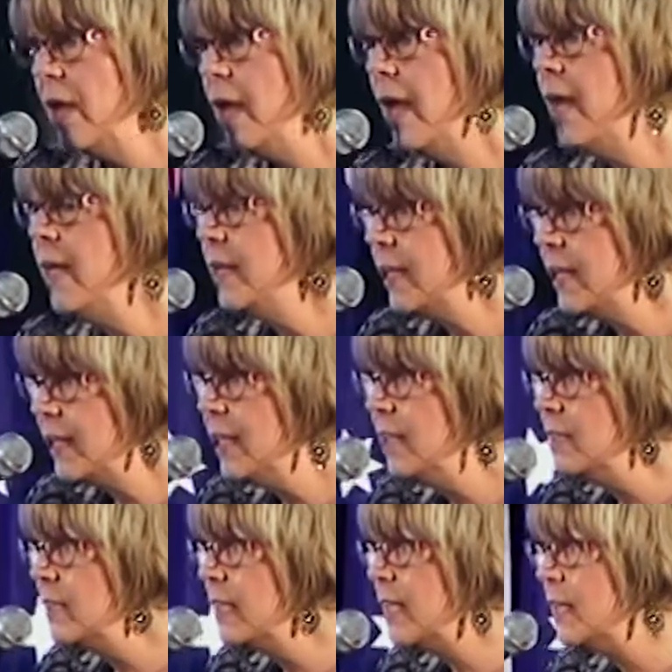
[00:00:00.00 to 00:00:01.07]
and
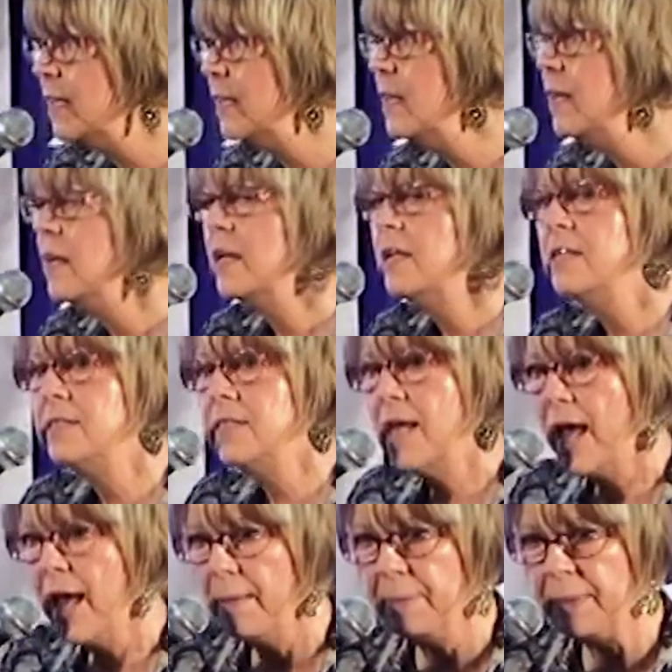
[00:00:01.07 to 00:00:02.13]
healing is
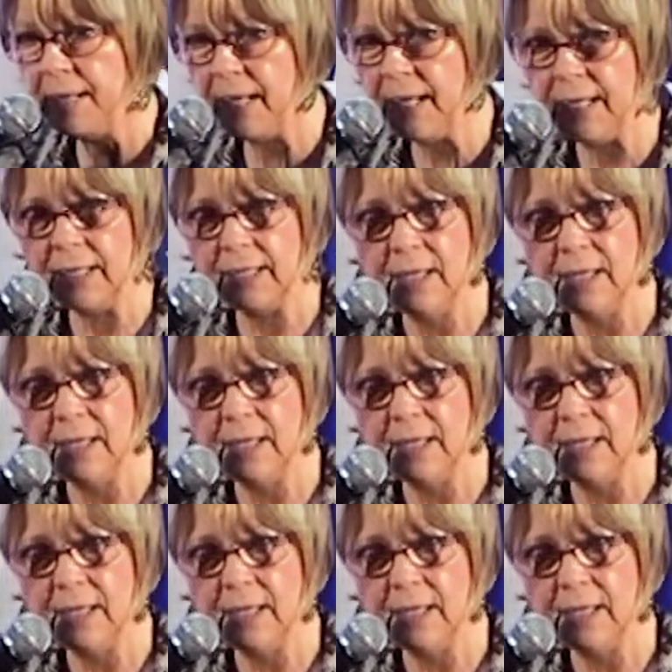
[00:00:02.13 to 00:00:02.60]
happening.